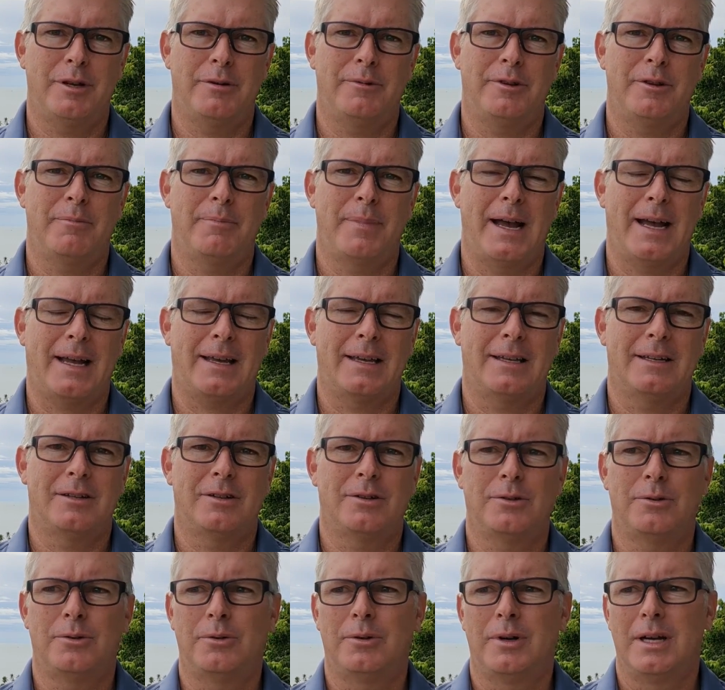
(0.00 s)
You're back
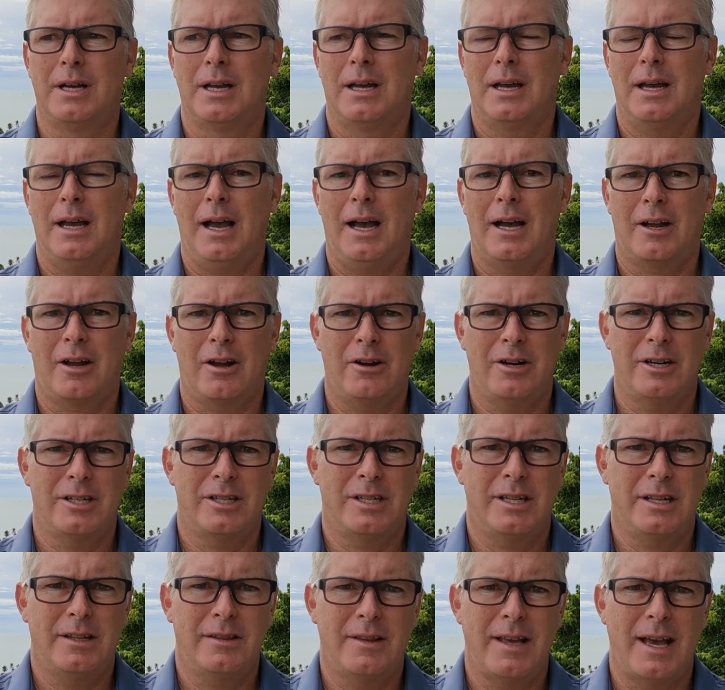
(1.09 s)
into a
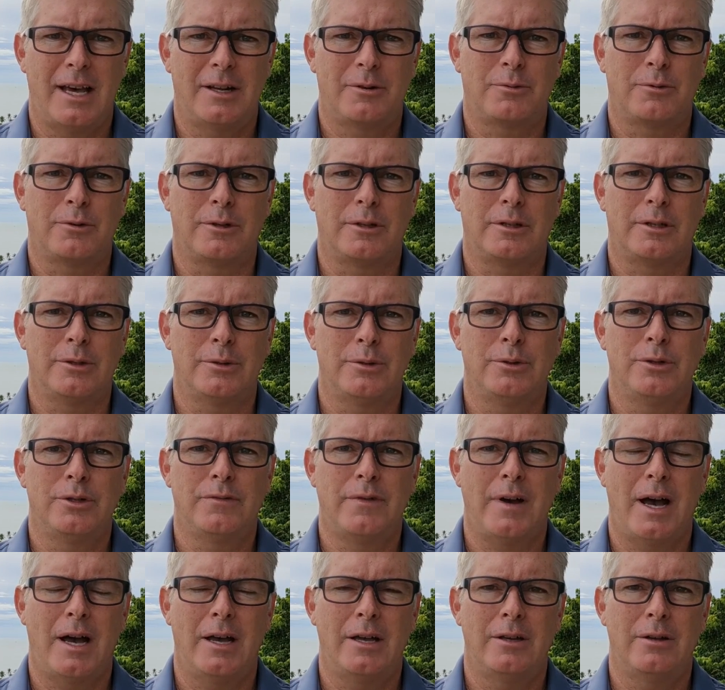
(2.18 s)
currency that will lose
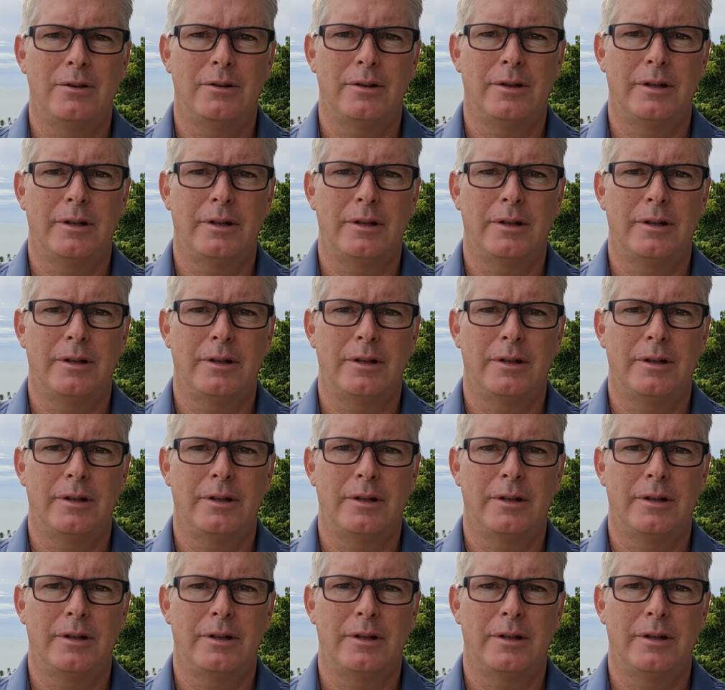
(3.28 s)
value.